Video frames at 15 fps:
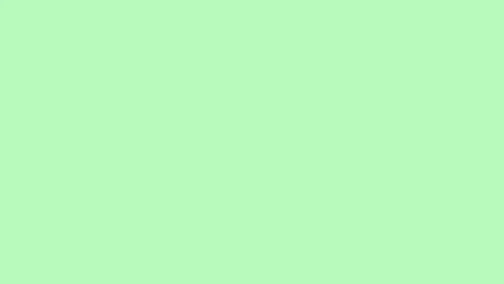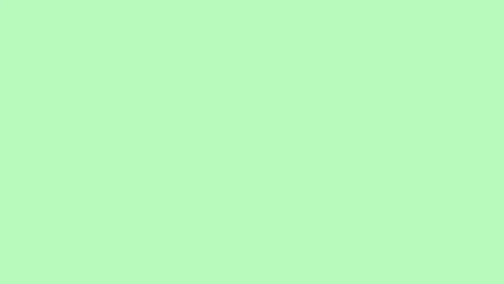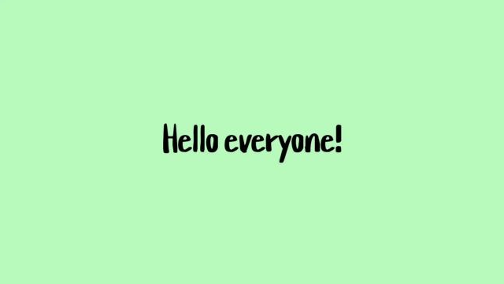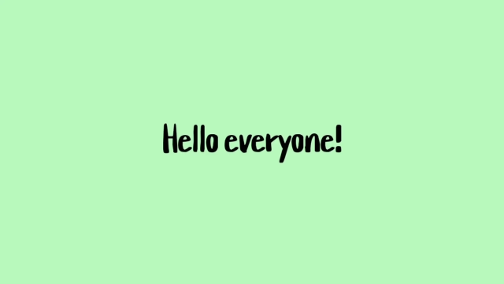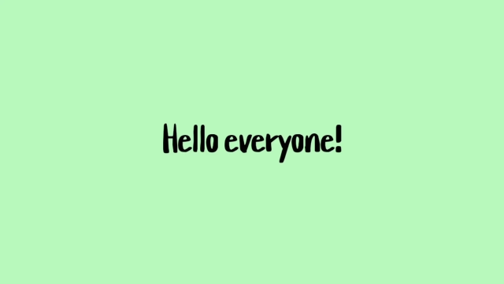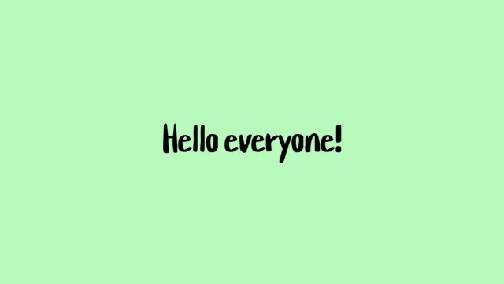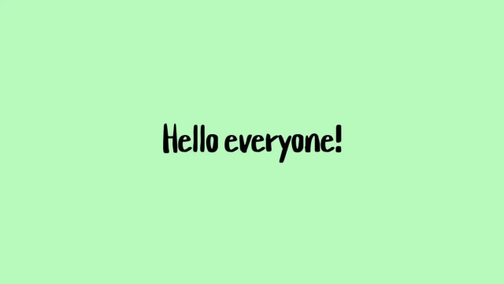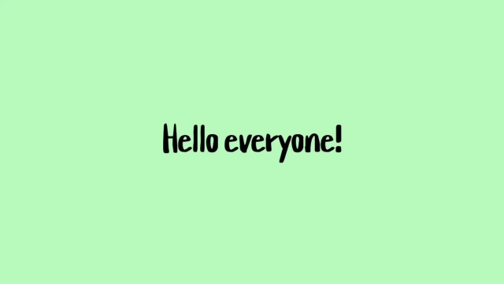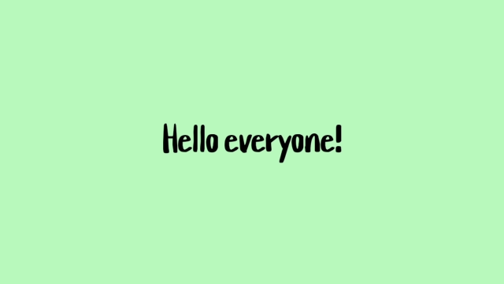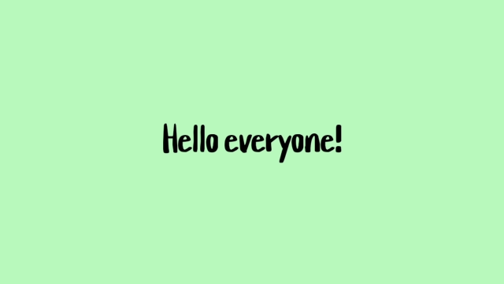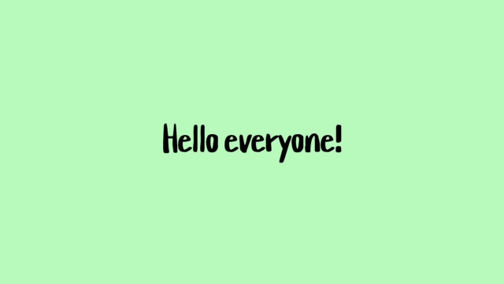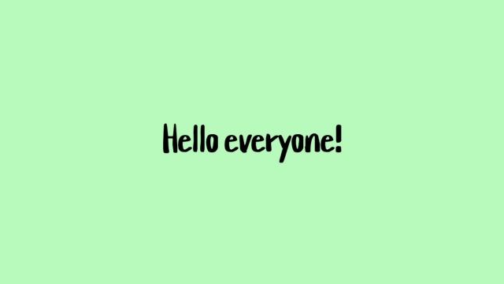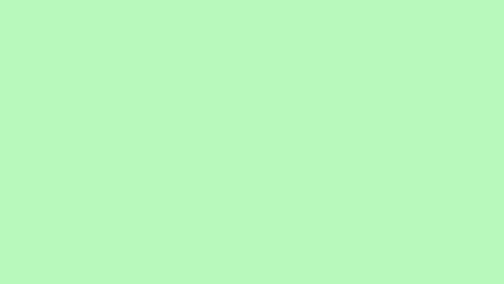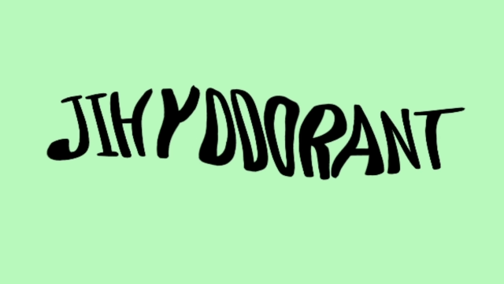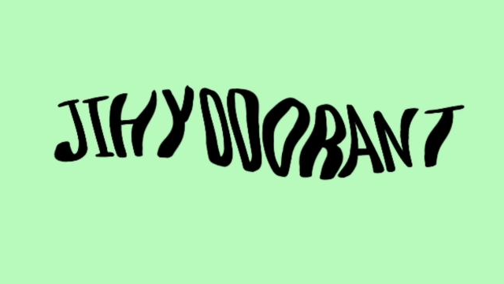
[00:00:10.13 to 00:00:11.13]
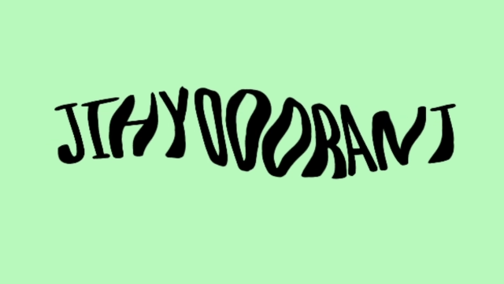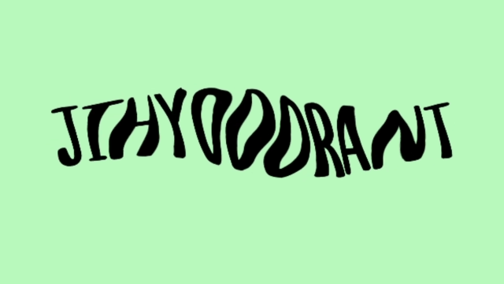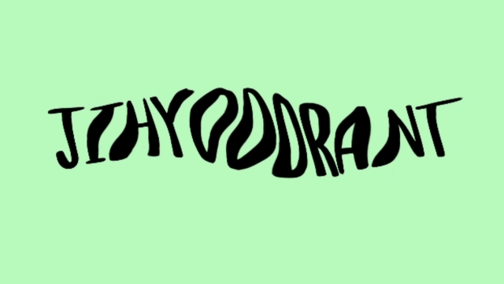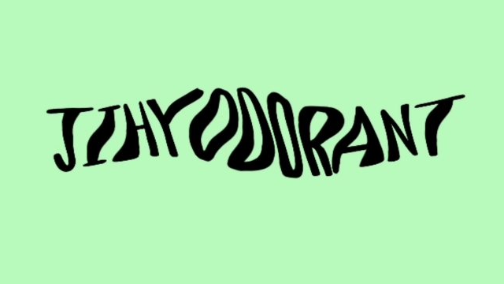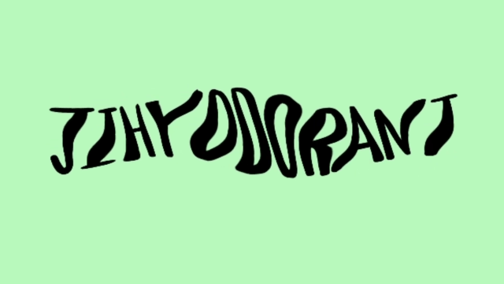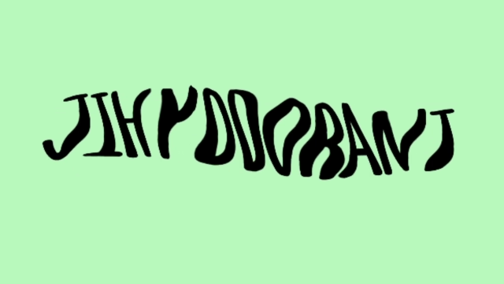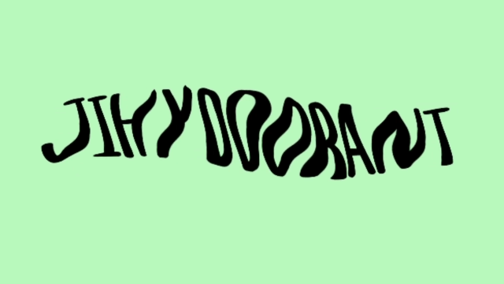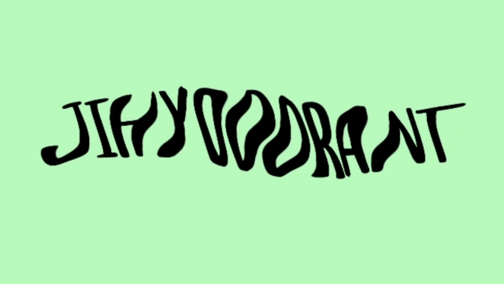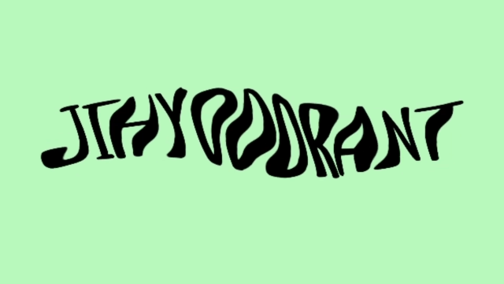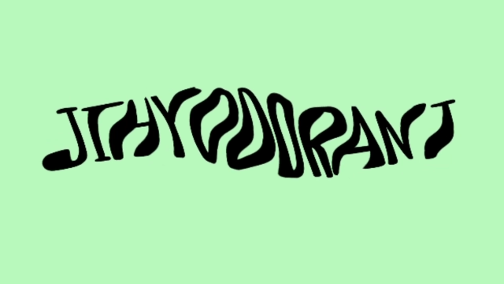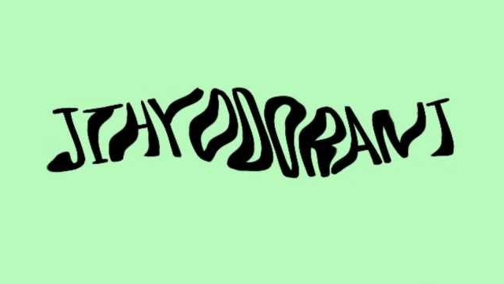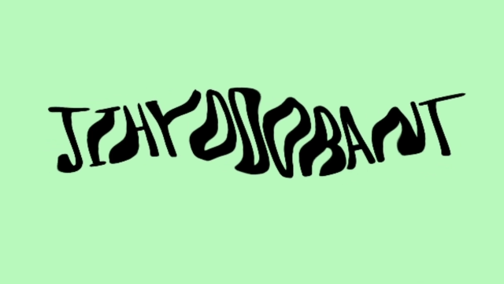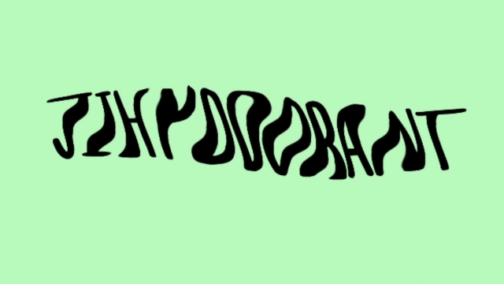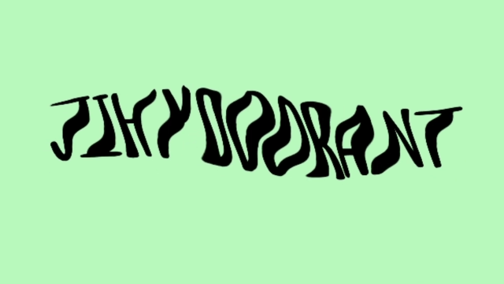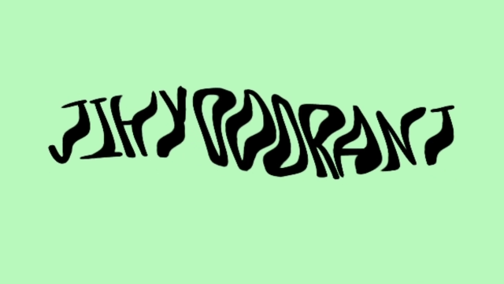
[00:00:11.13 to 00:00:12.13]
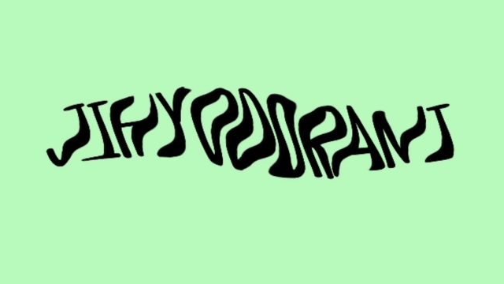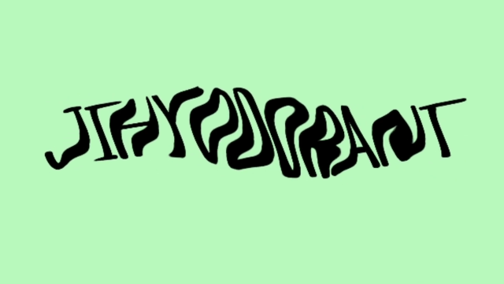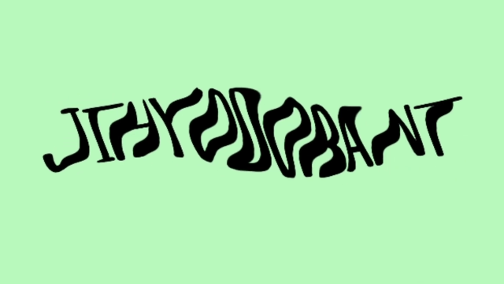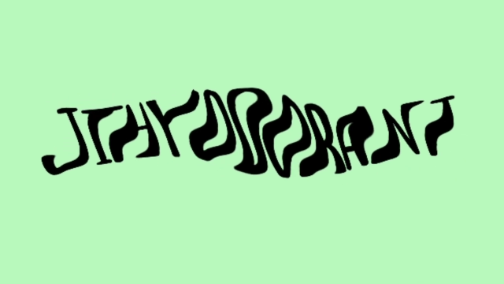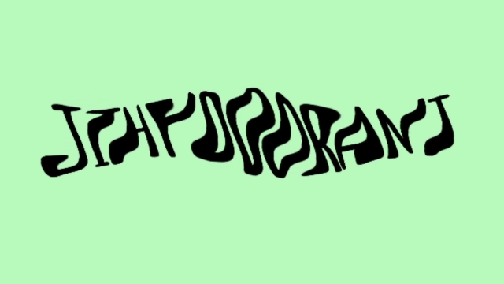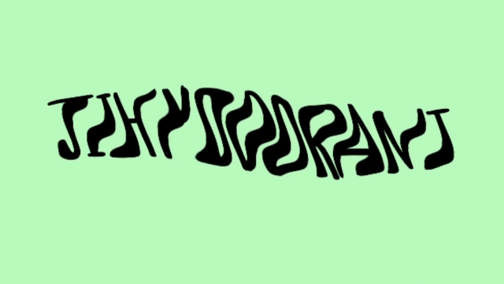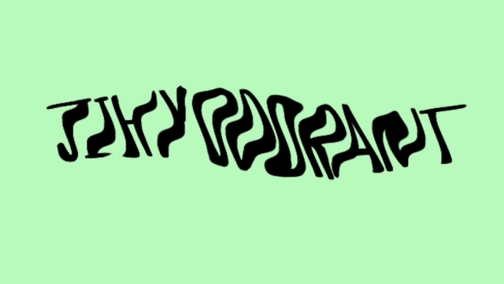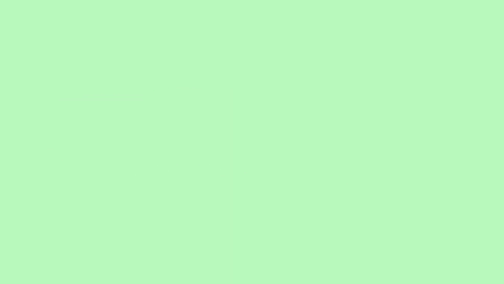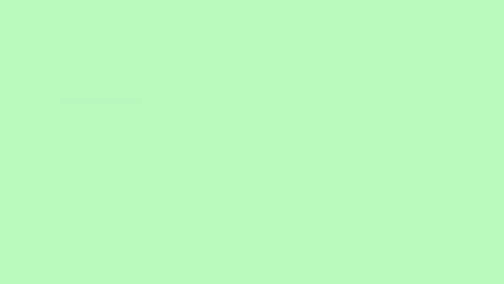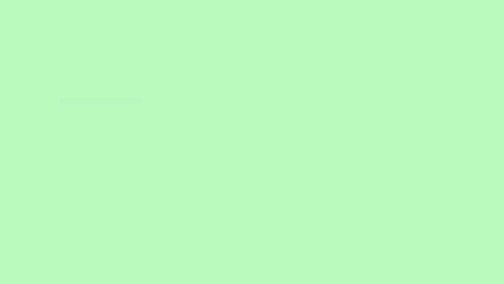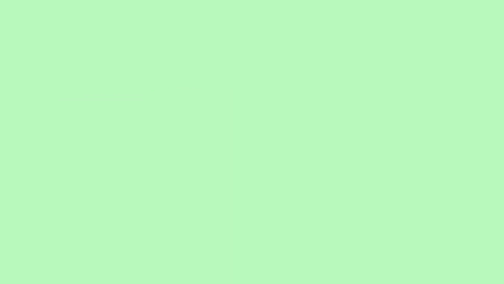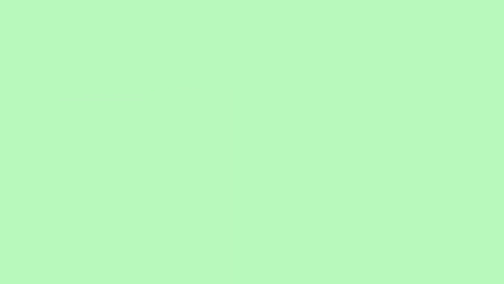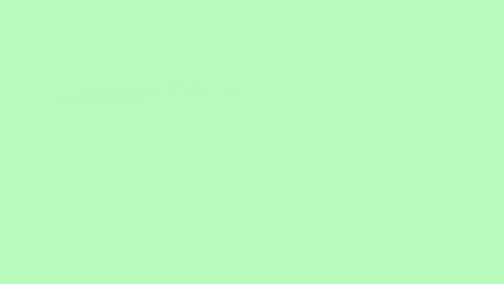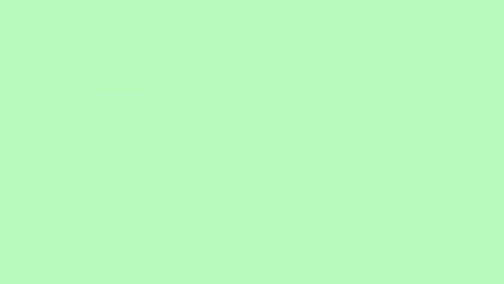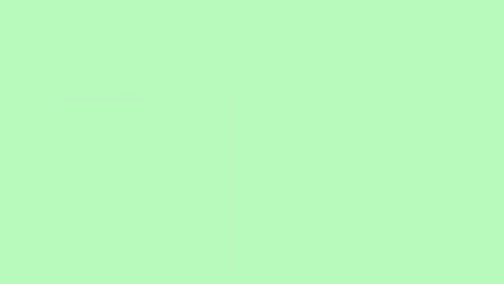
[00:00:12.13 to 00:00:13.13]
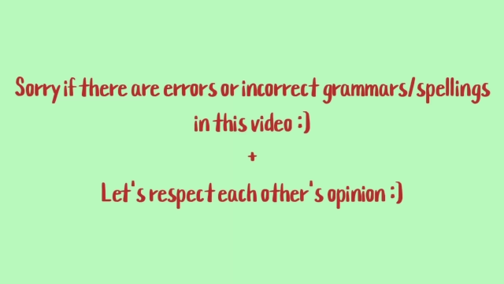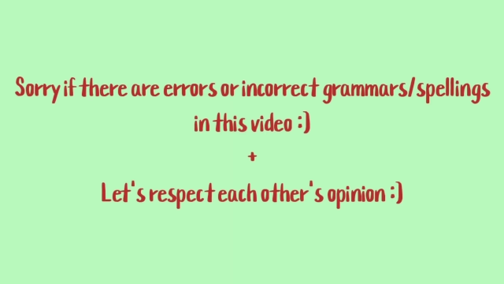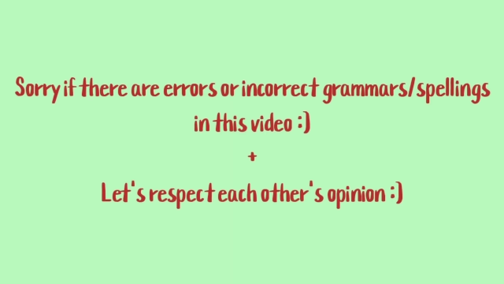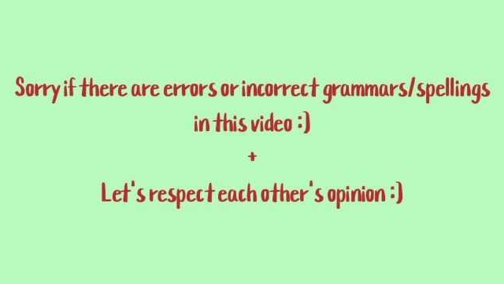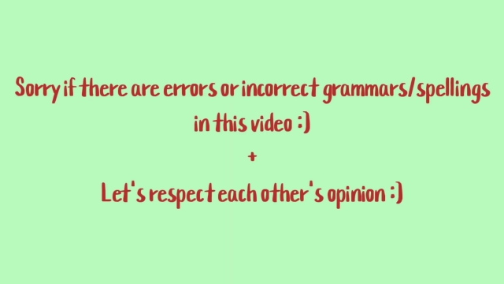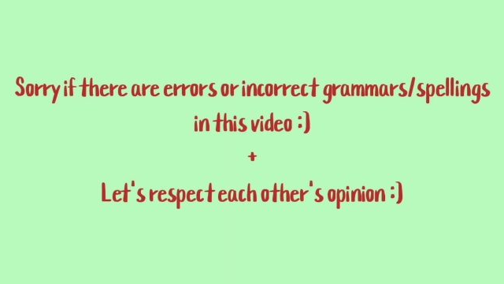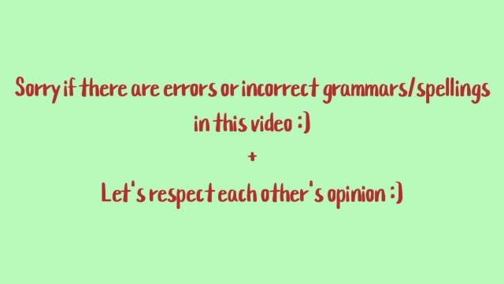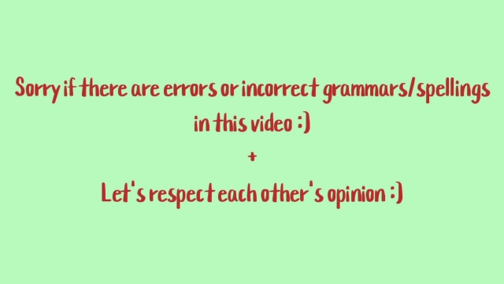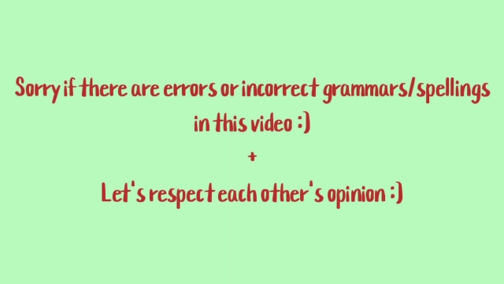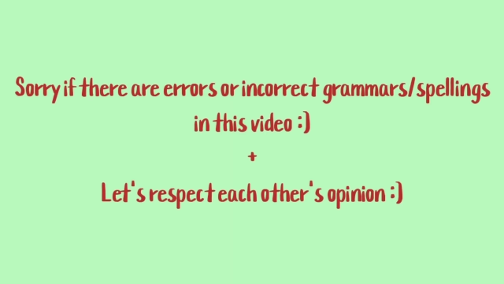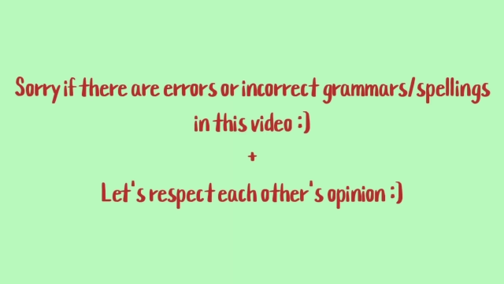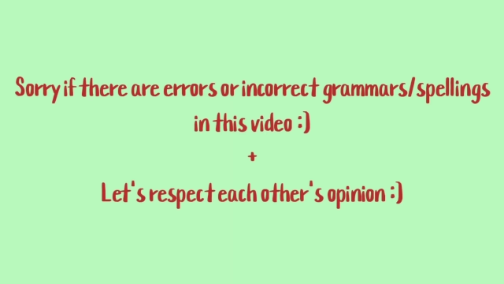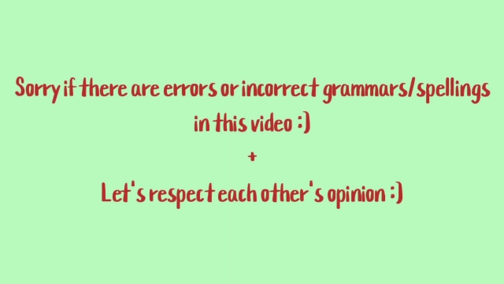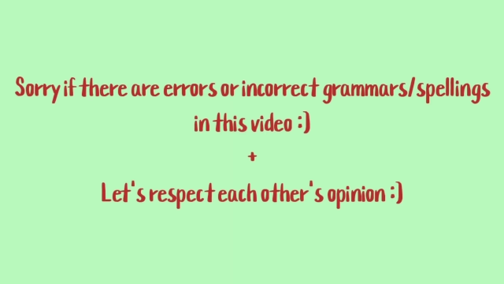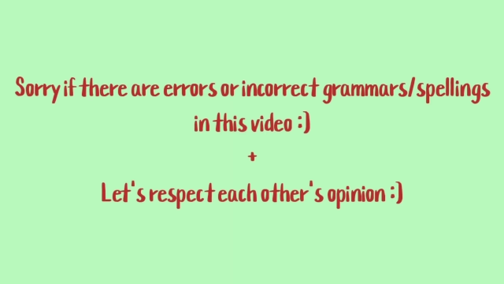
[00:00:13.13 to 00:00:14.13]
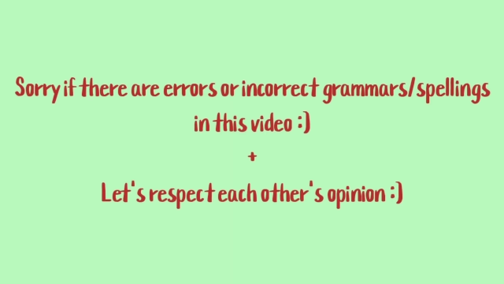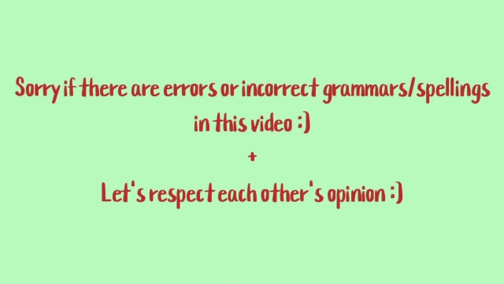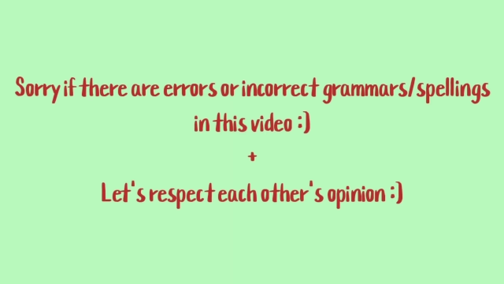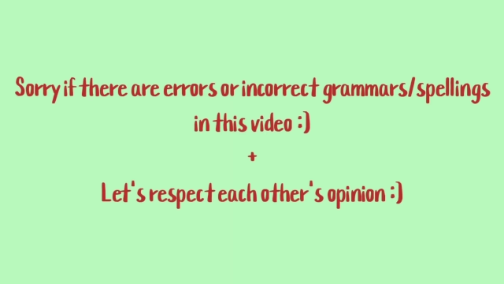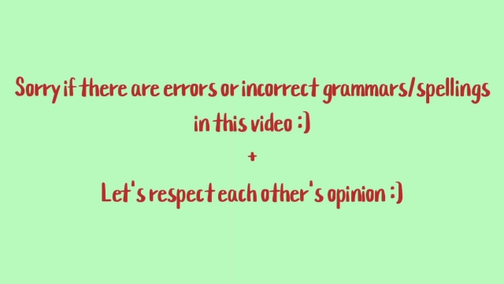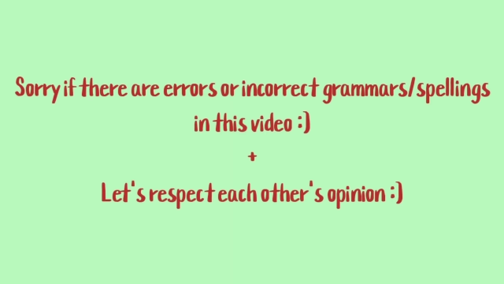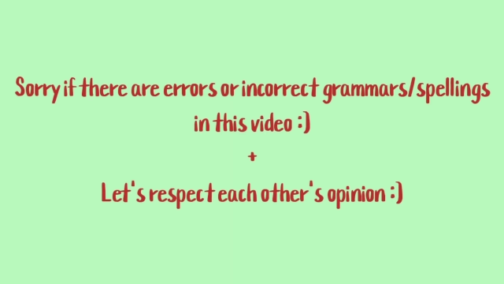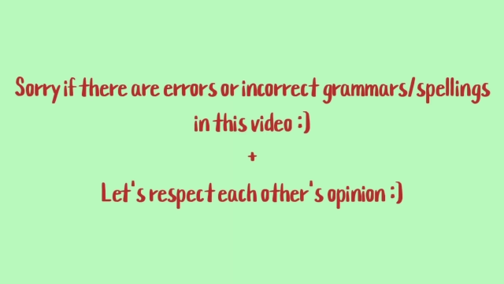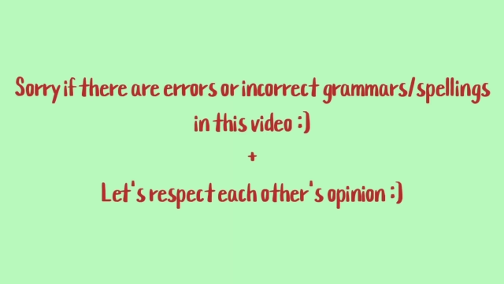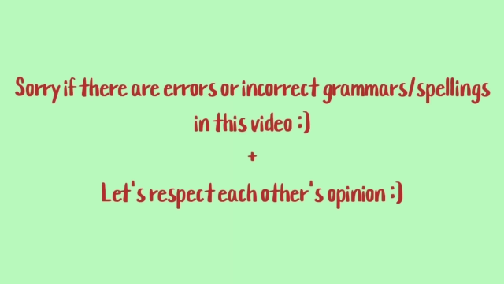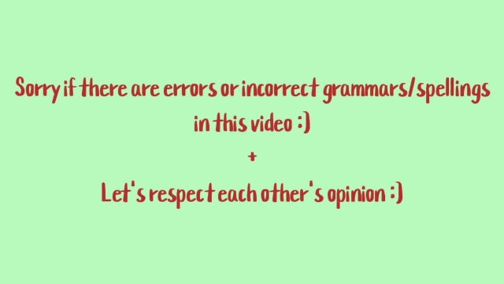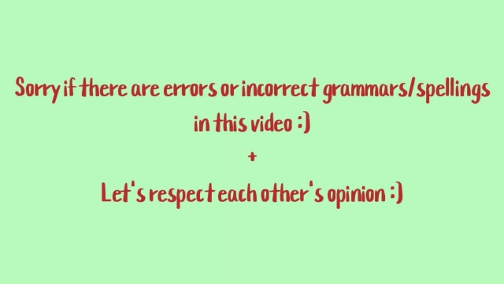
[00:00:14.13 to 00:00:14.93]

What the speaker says: (no speaker visible)